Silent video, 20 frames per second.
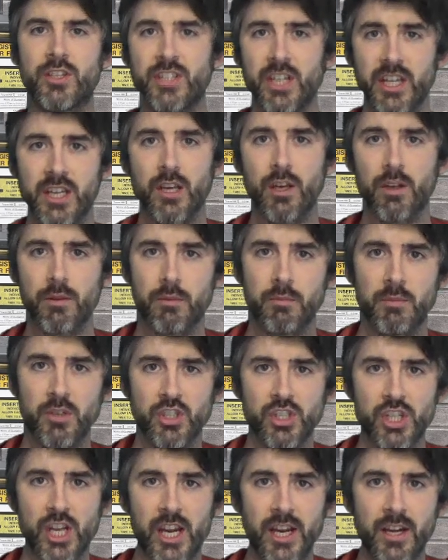ticket
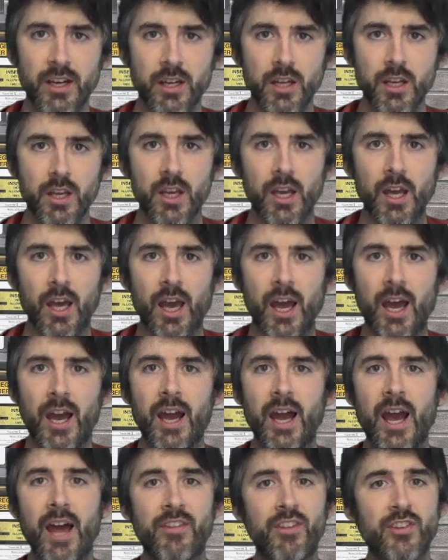machine
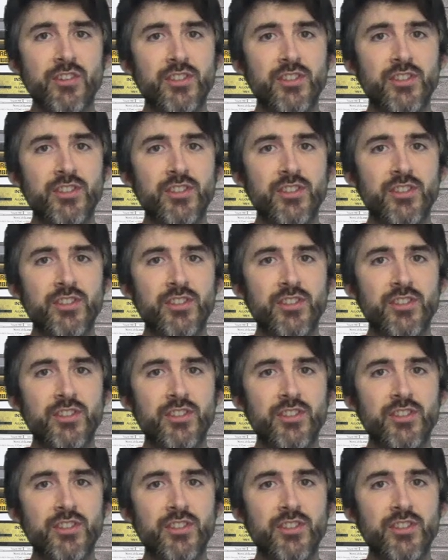and the